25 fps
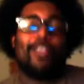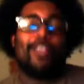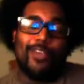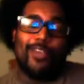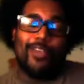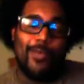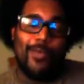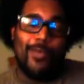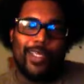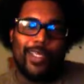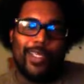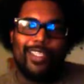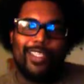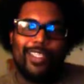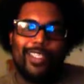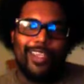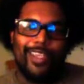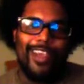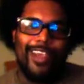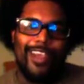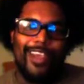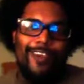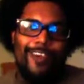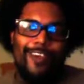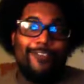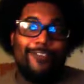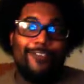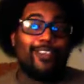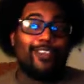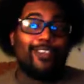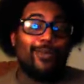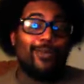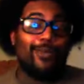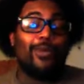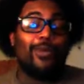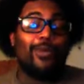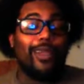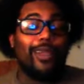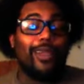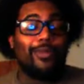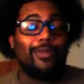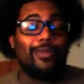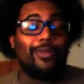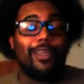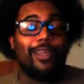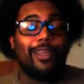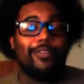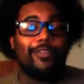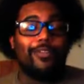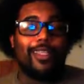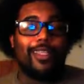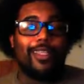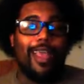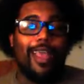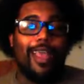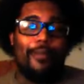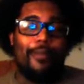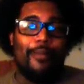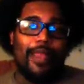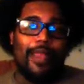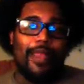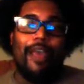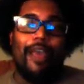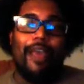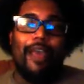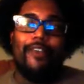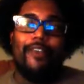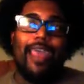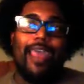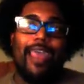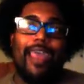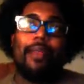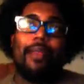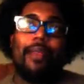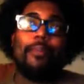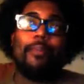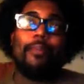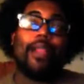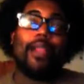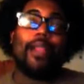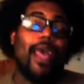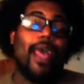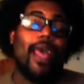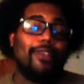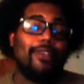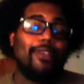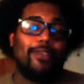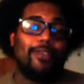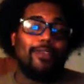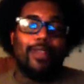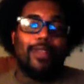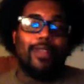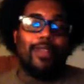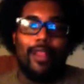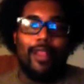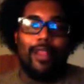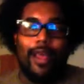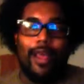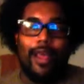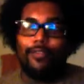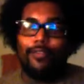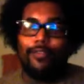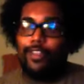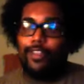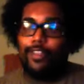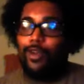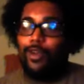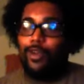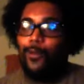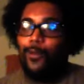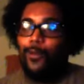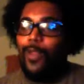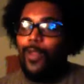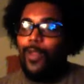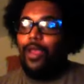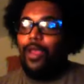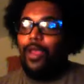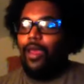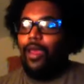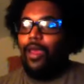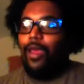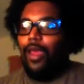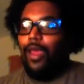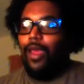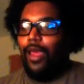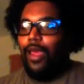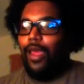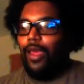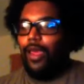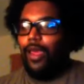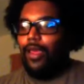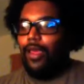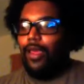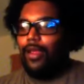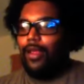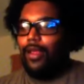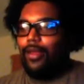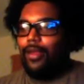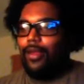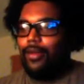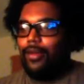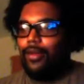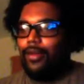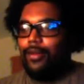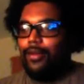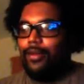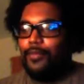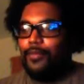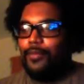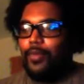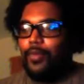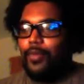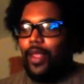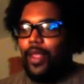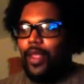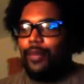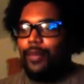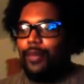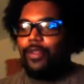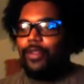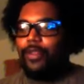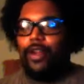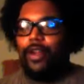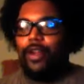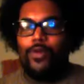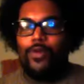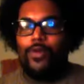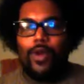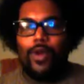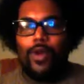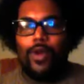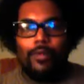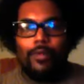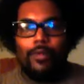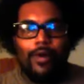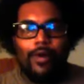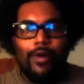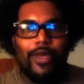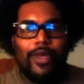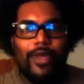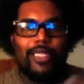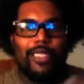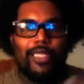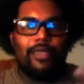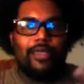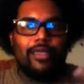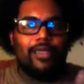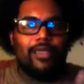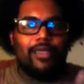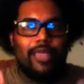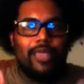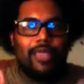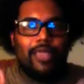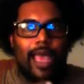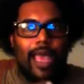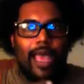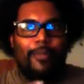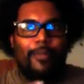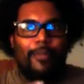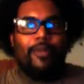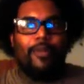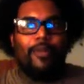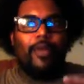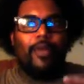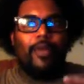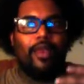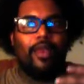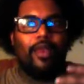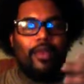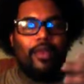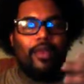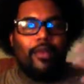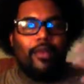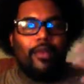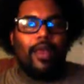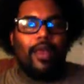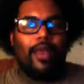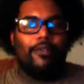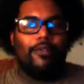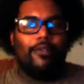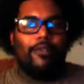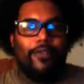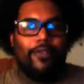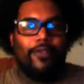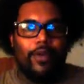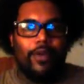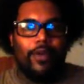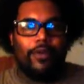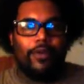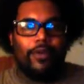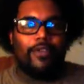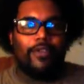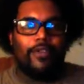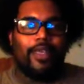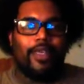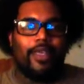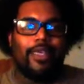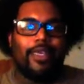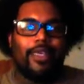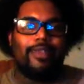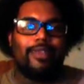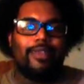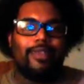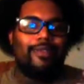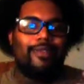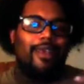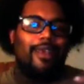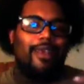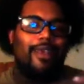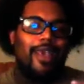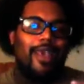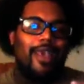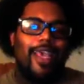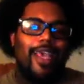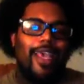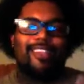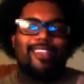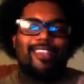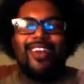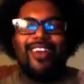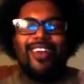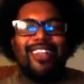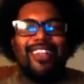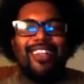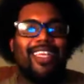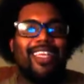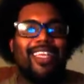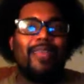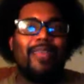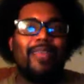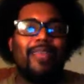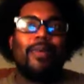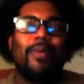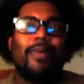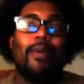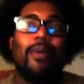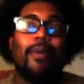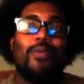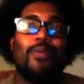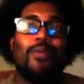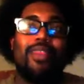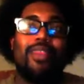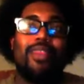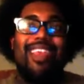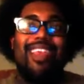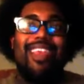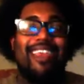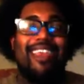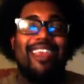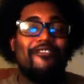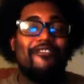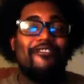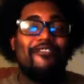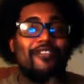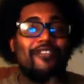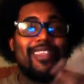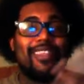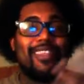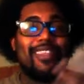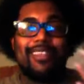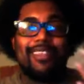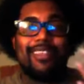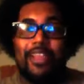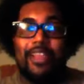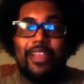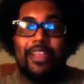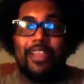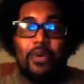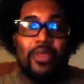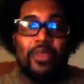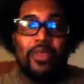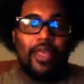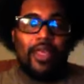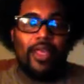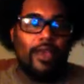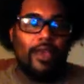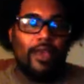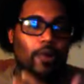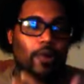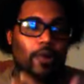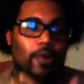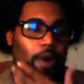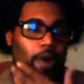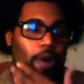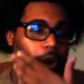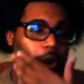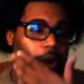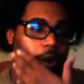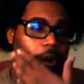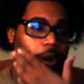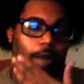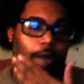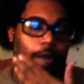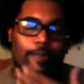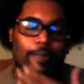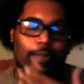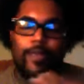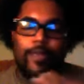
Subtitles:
much for supporting me over there. I mean, I've had a blast doing that live show, and I'm starting to work my way into this happy medium kind of flow of things. It's hard to keep up with every single thing going on,